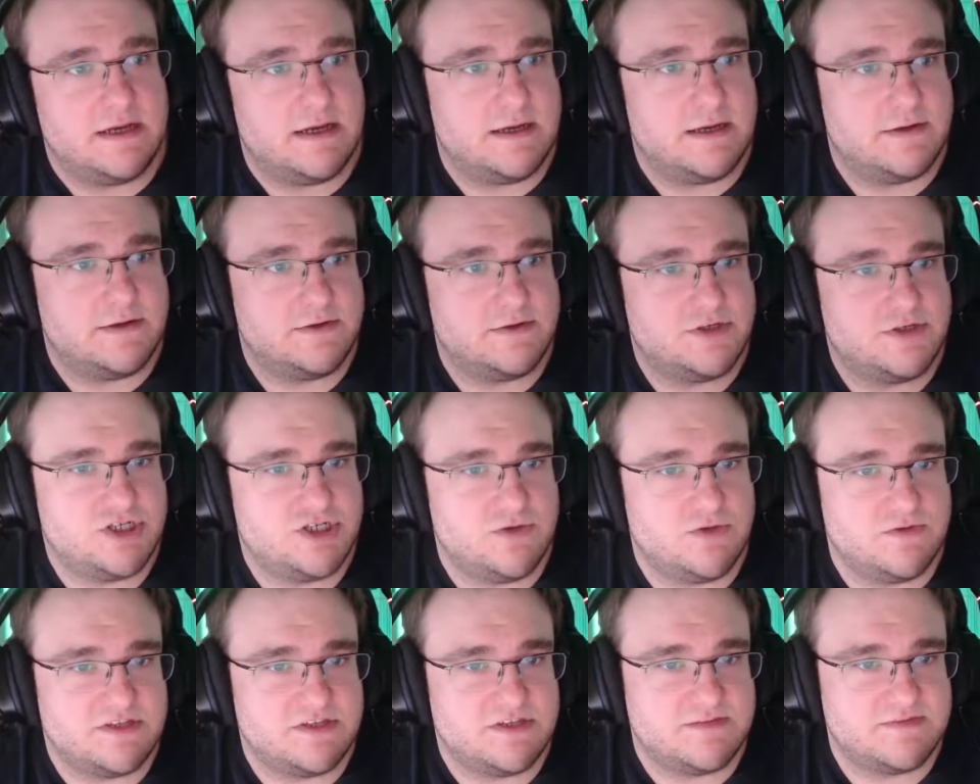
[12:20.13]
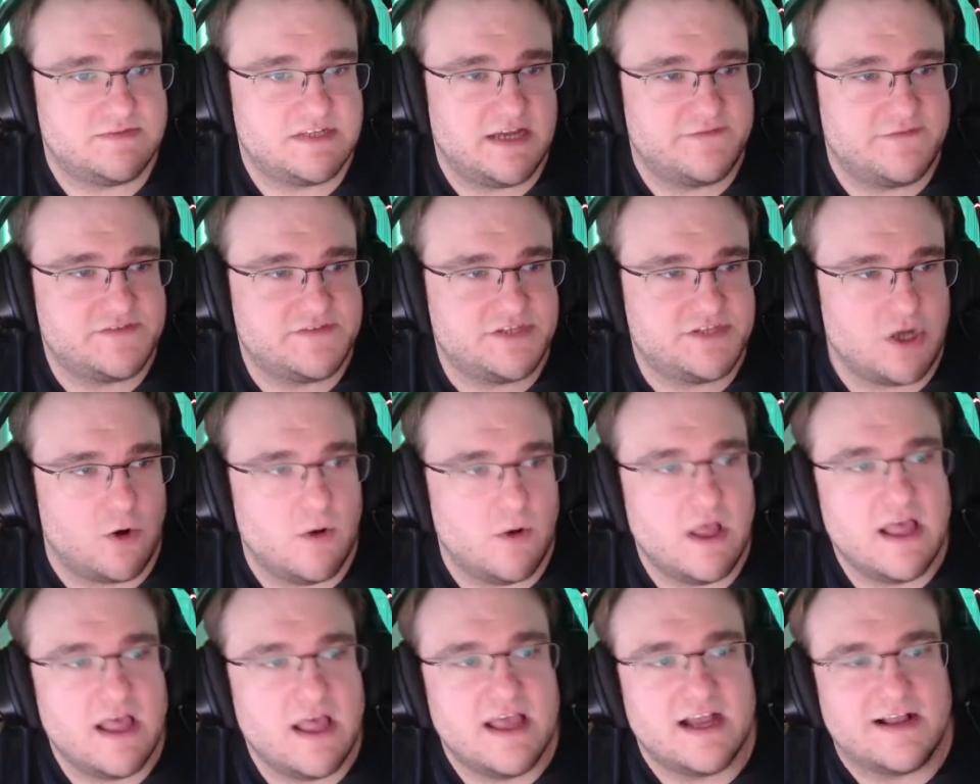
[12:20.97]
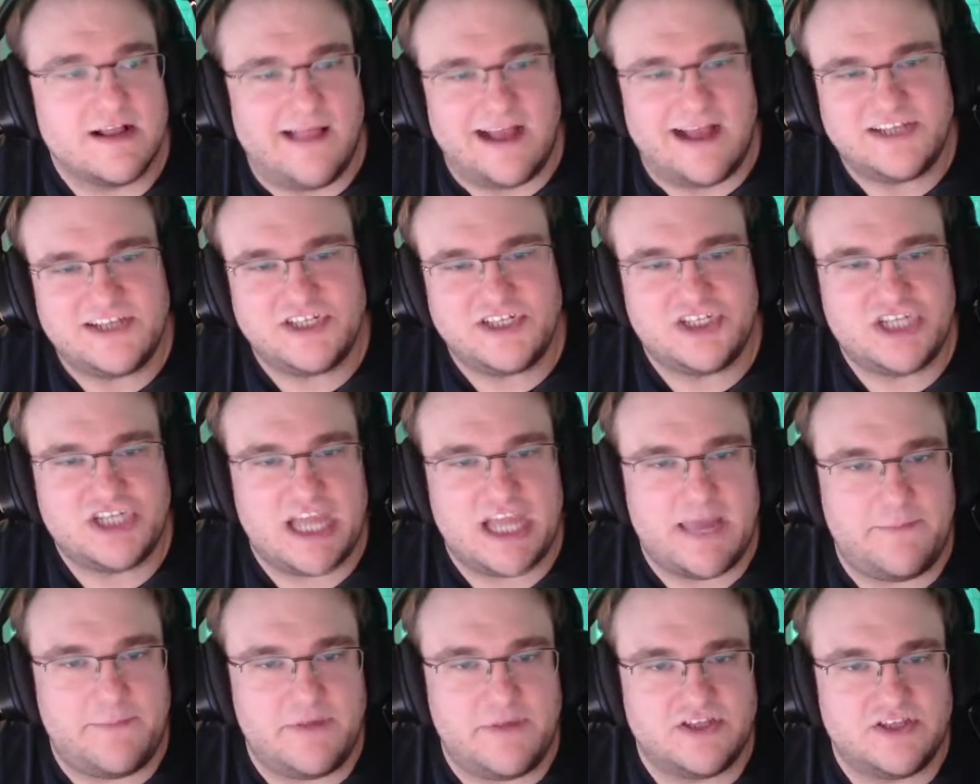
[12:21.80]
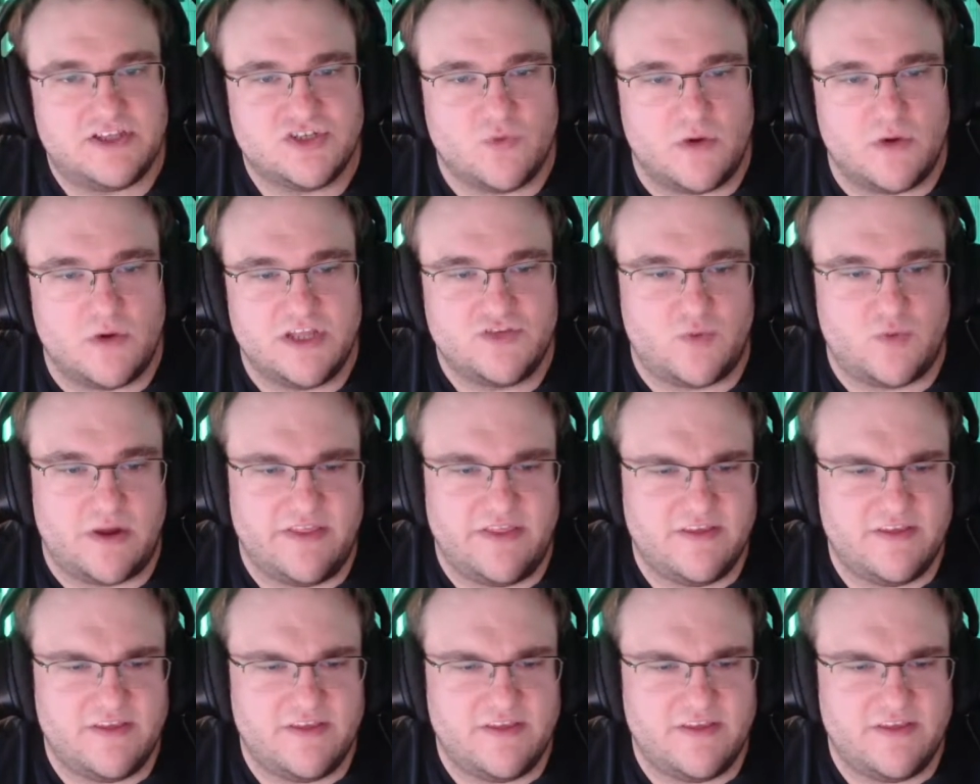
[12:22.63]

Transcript: showing some stuff. So Clash of Champions 2020. This